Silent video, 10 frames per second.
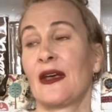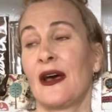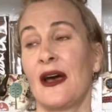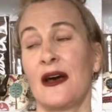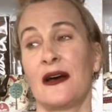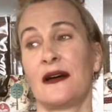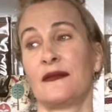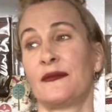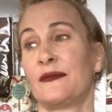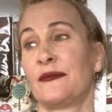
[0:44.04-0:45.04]

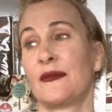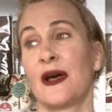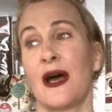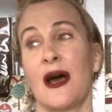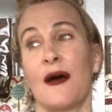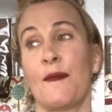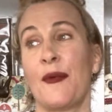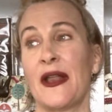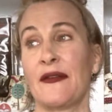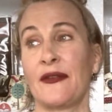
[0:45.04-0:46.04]

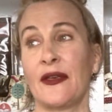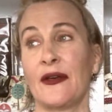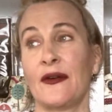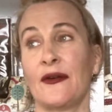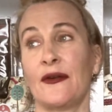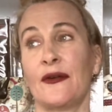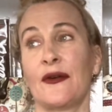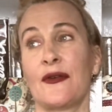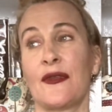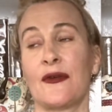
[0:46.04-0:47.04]
But if you
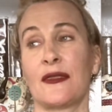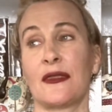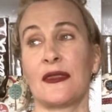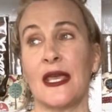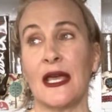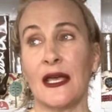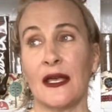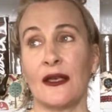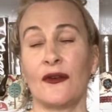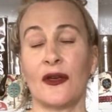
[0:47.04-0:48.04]
think
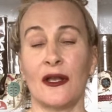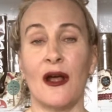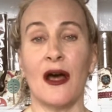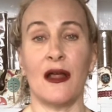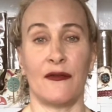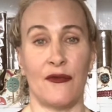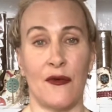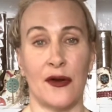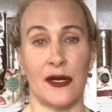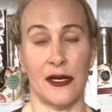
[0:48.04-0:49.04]
you cannot
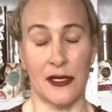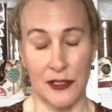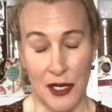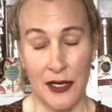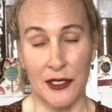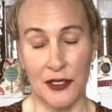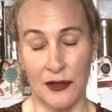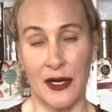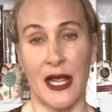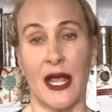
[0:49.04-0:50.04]
afford an
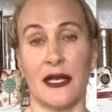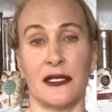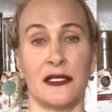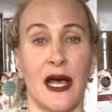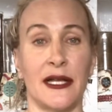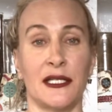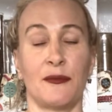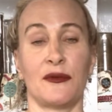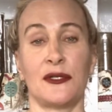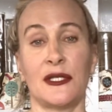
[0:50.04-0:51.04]
attorney and decide to
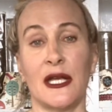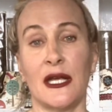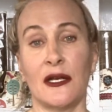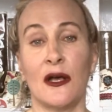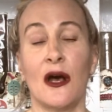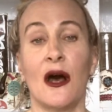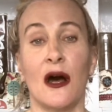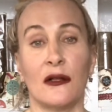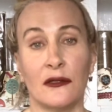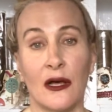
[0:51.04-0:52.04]
proceed
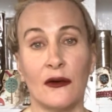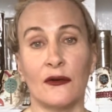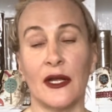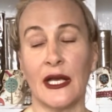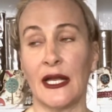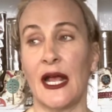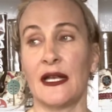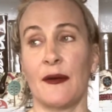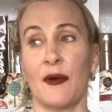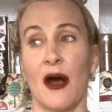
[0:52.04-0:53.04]
alone, it can end
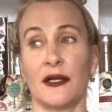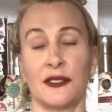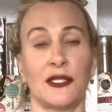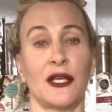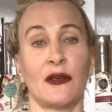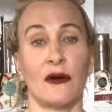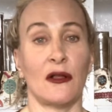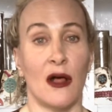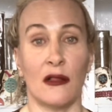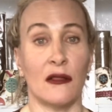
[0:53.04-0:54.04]
up costing you
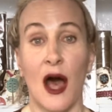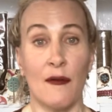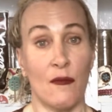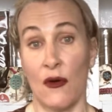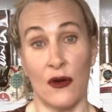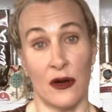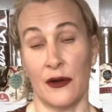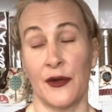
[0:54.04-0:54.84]
a lot more,